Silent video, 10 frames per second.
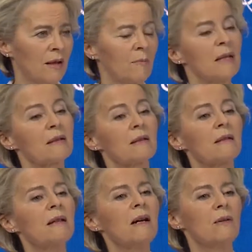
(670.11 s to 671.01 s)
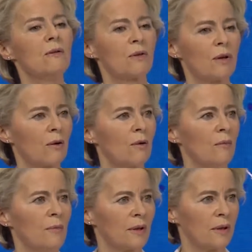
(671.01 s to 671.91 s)
must now
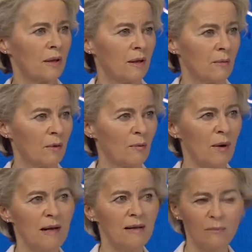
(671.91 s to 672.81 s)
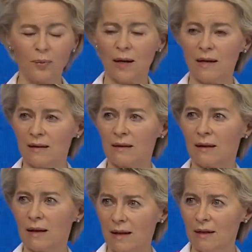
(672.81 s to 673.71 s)
cope with rising
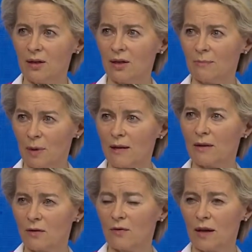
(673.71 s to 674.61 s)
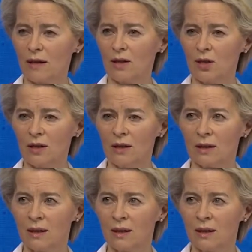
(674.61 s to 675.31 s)
prices for energy